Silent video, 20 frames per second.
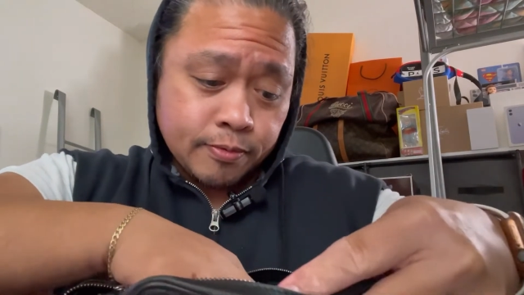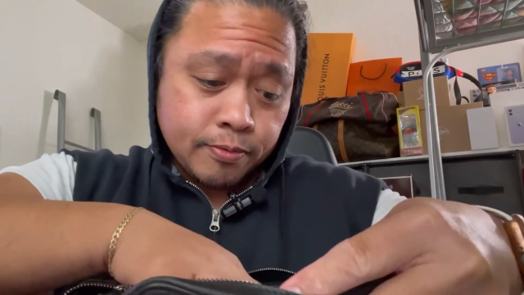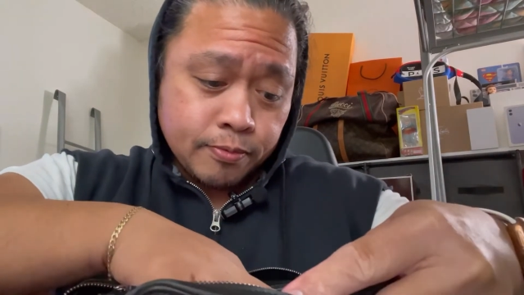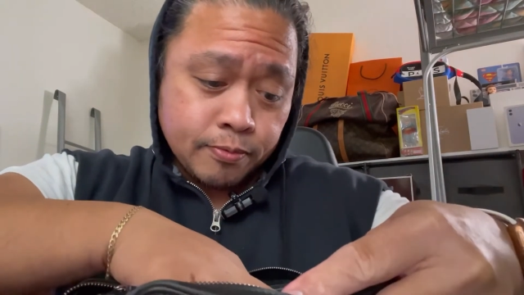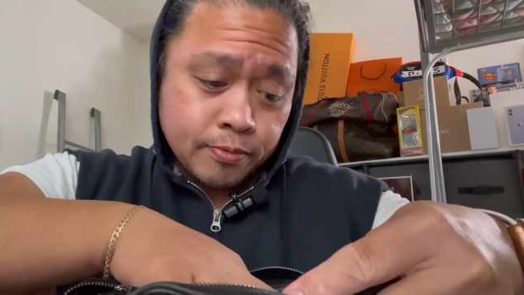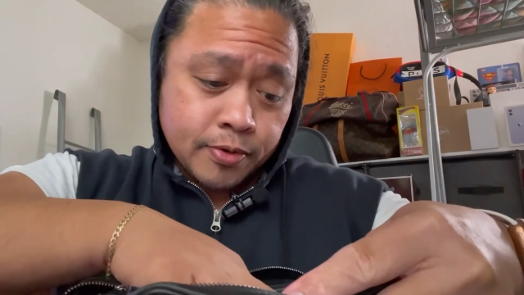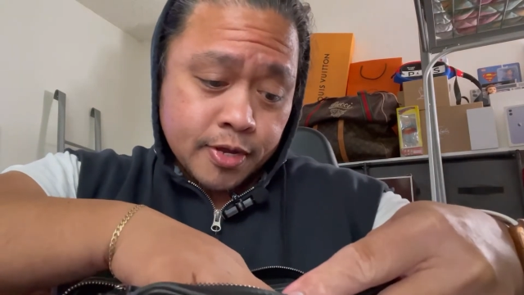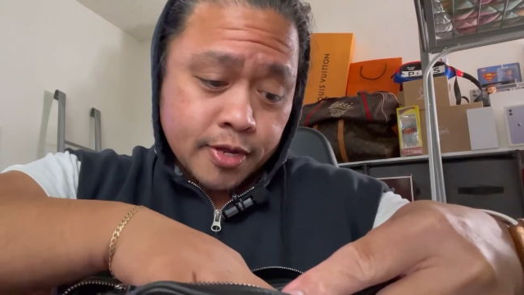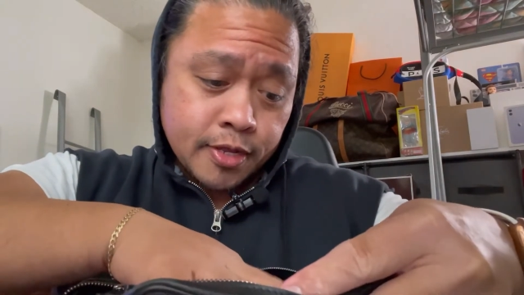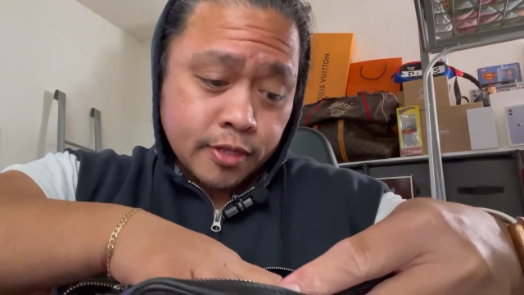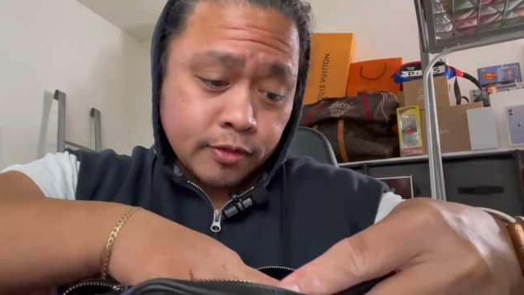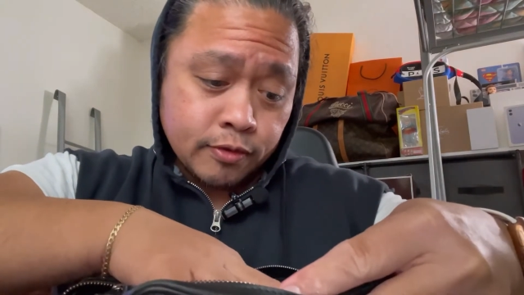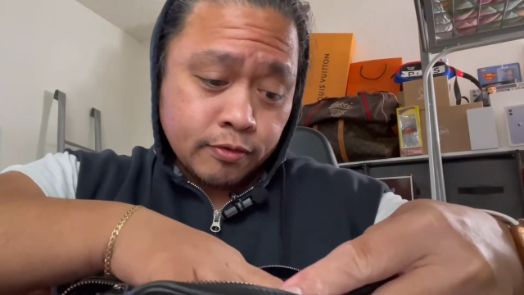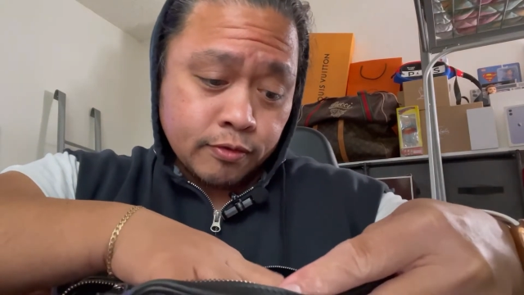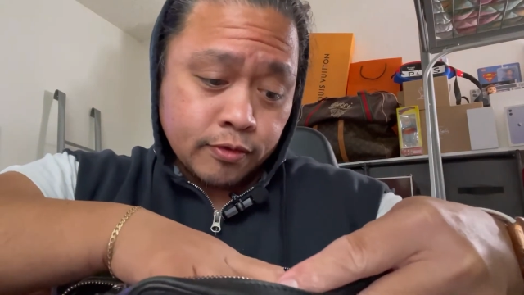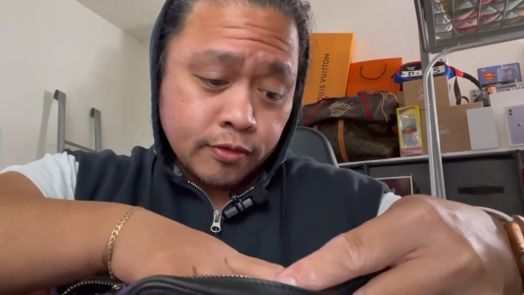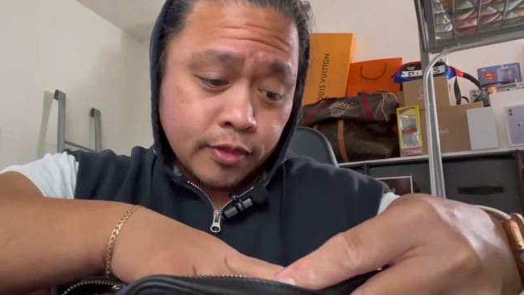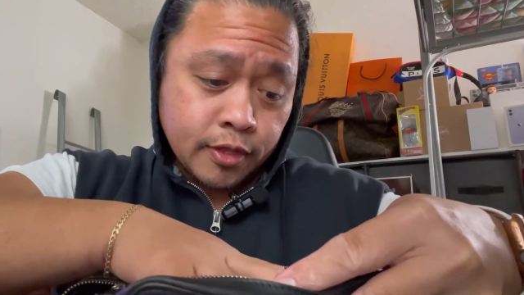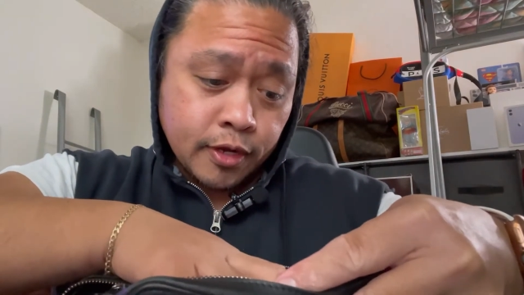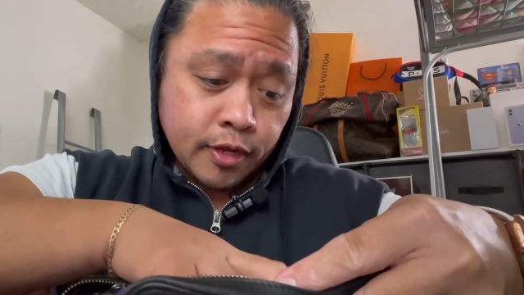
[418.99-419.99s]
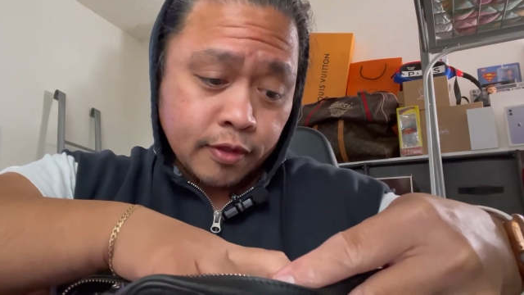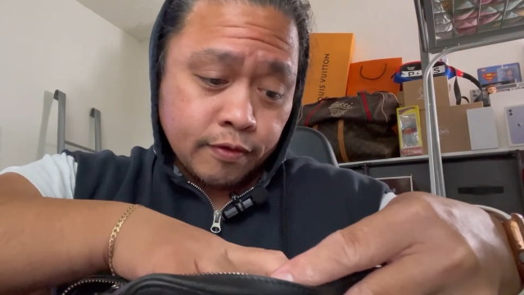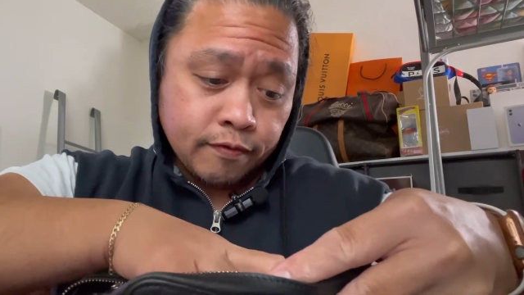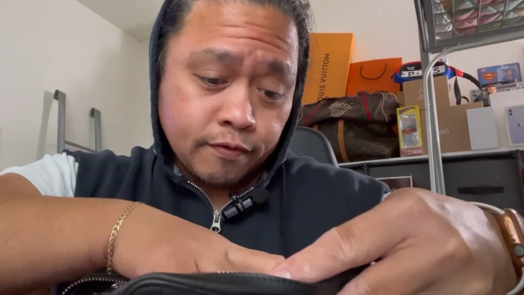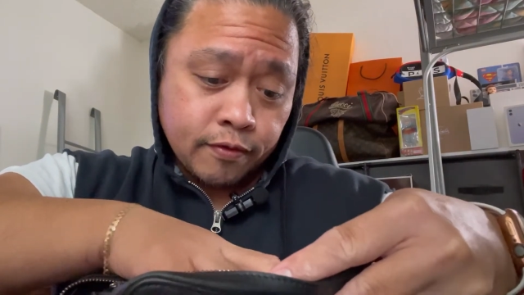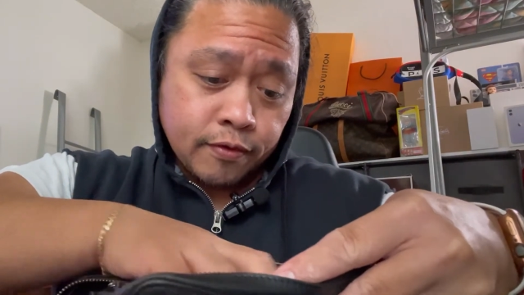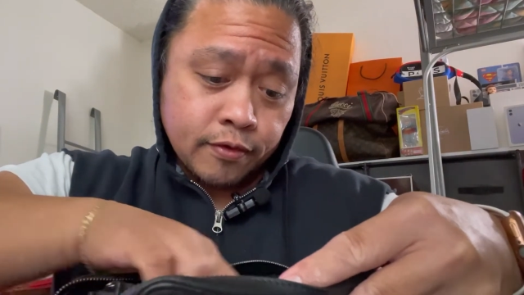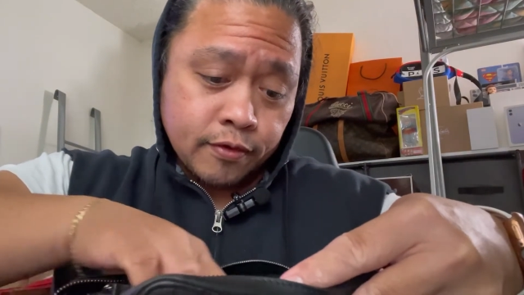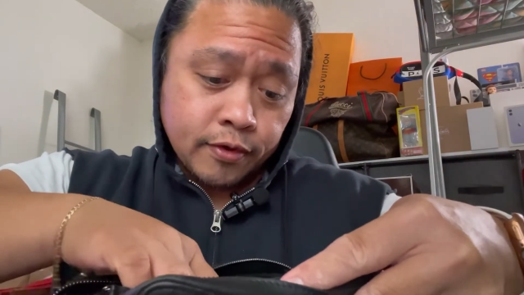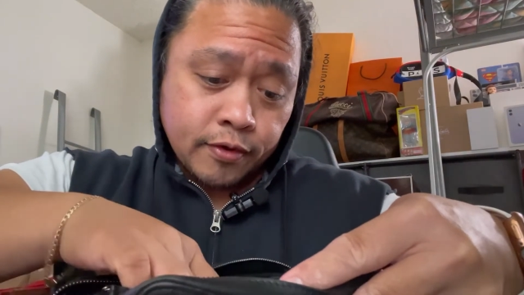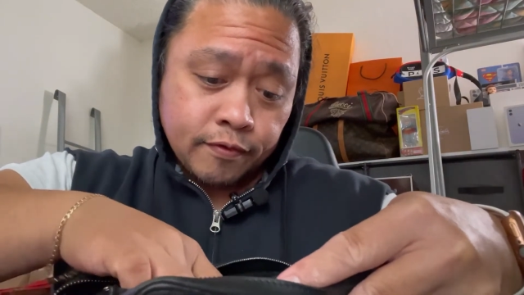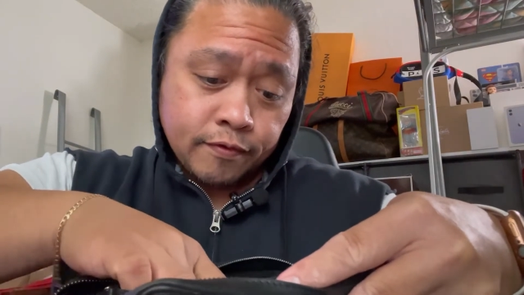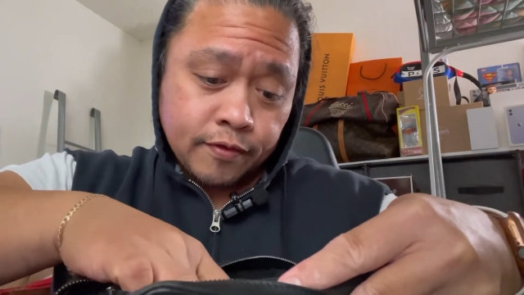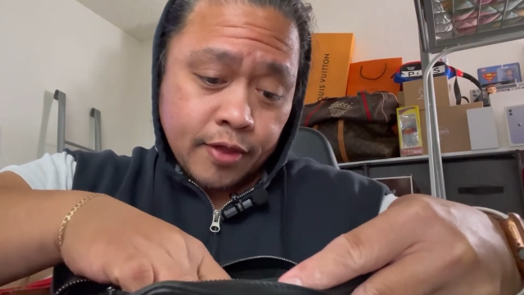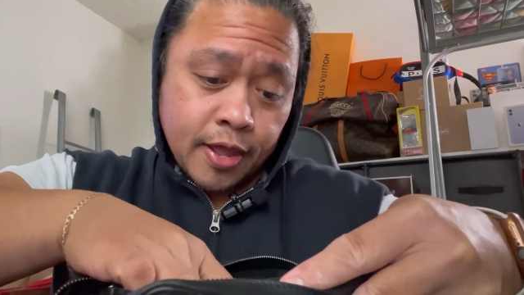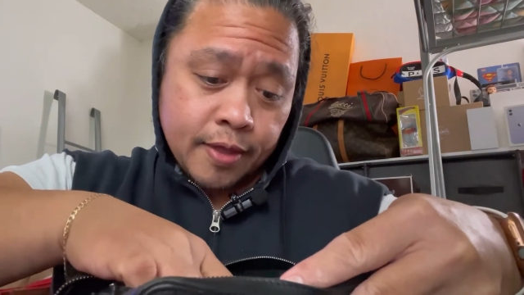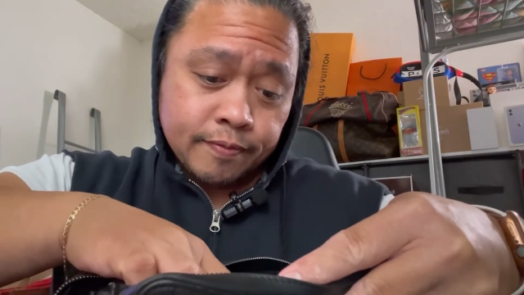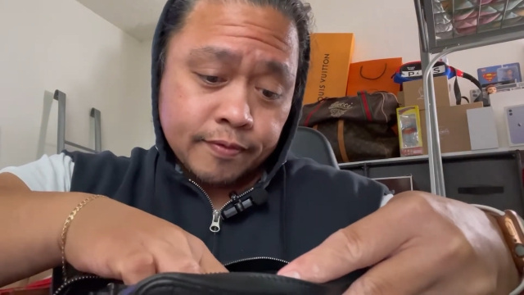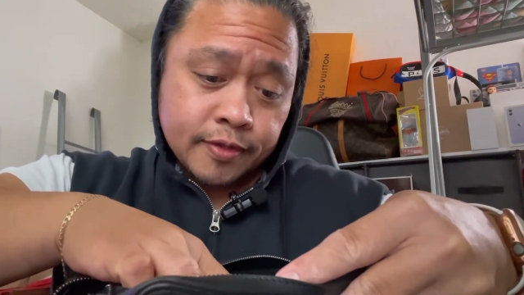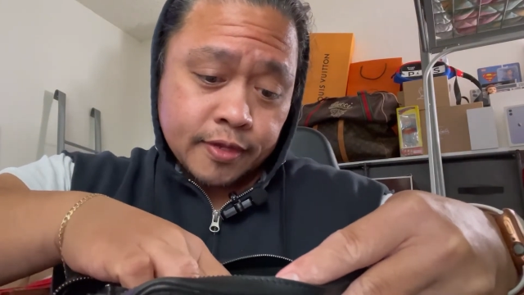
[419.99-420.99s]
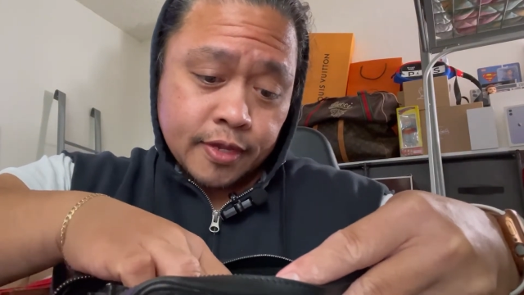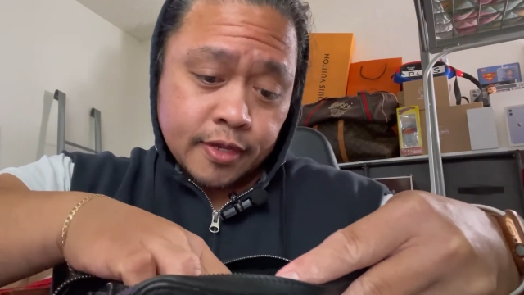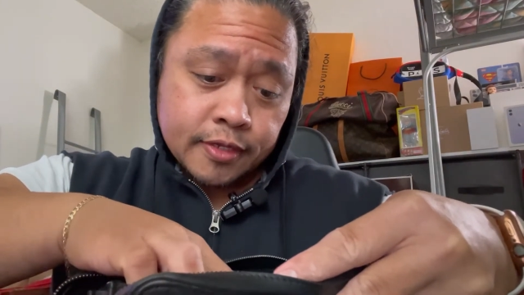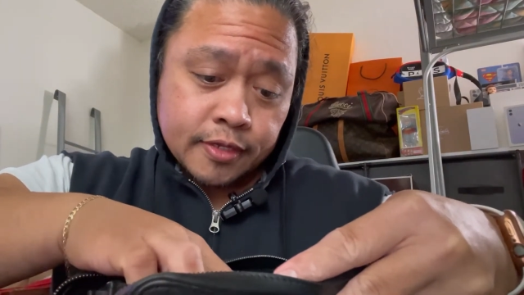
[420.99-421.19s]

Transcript: 1, 2, 3, 4, 5, 6,